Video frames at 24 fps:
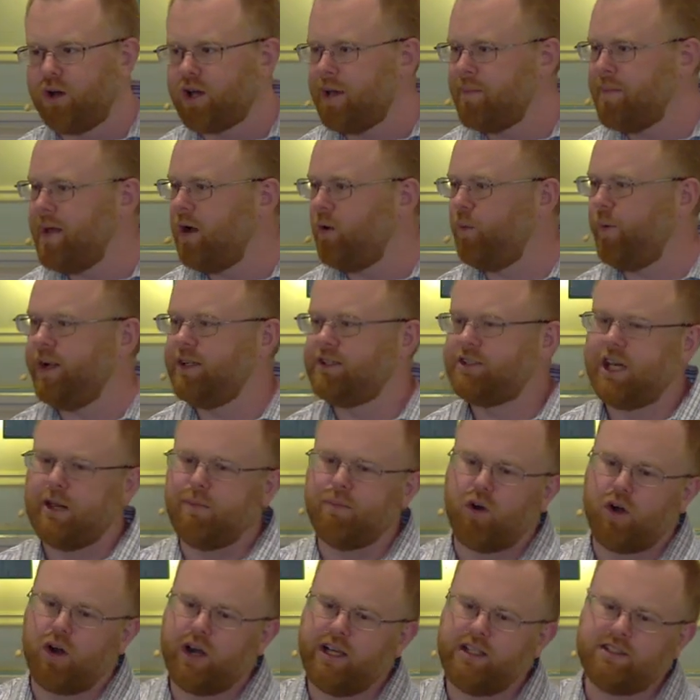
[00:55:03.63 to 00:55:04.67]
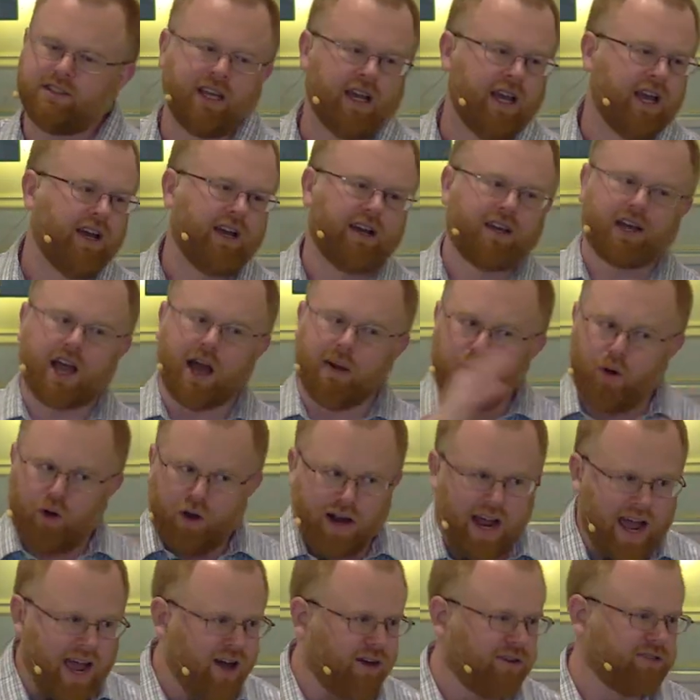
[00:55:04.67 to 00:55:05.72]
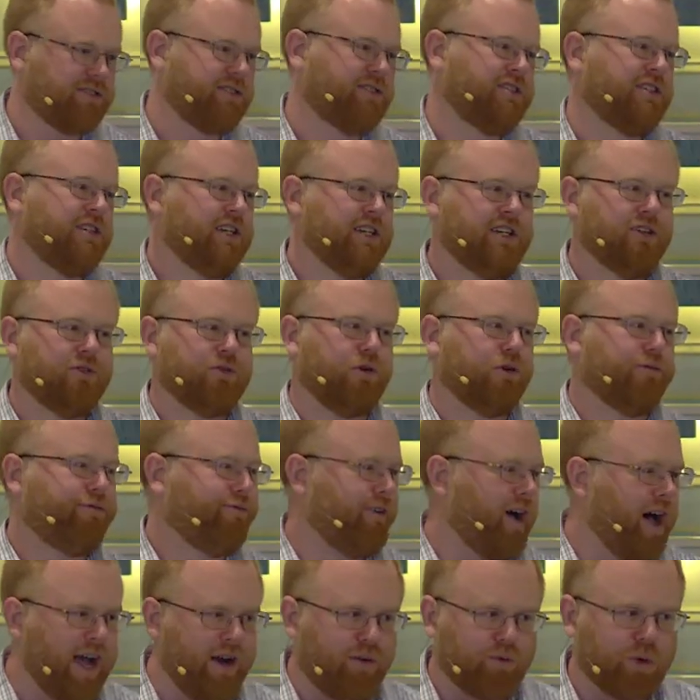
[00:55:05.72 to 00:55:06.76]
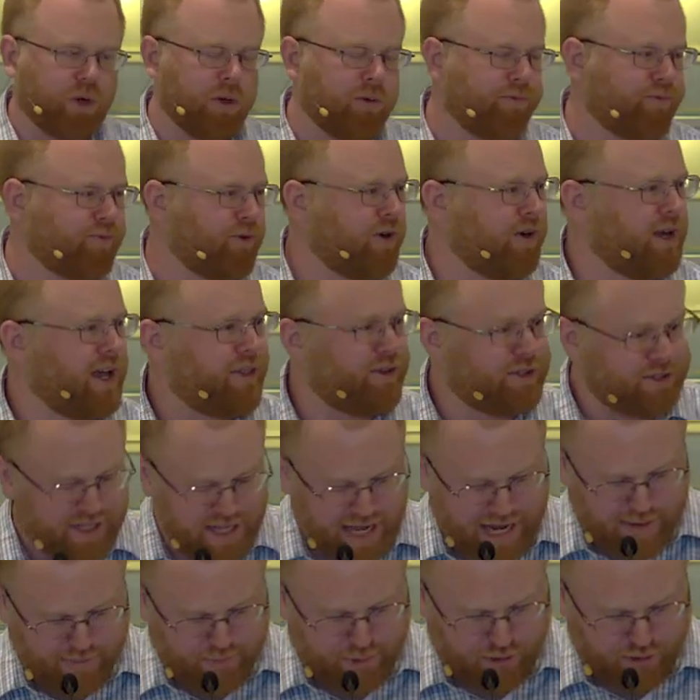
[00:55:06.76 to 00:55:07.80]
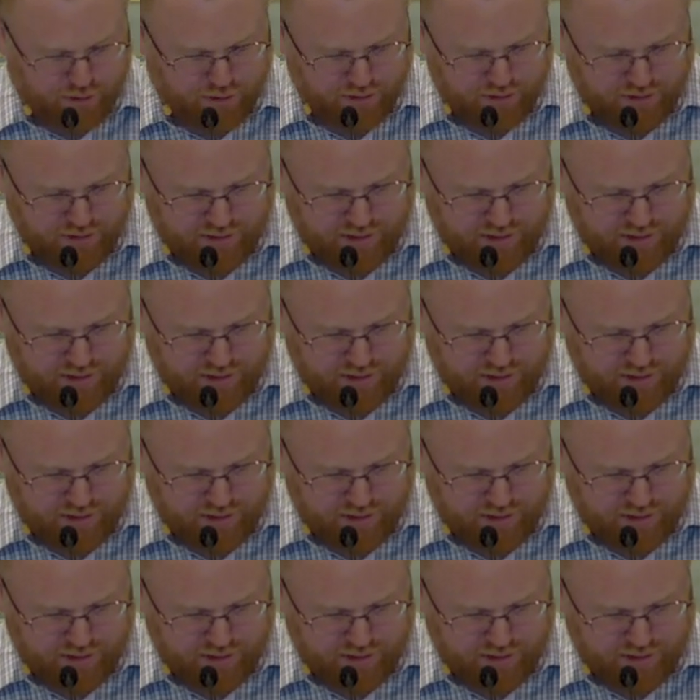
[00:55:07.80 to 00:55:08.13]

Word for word: come out Wednesday mornings, come on out. We'll find room for another table.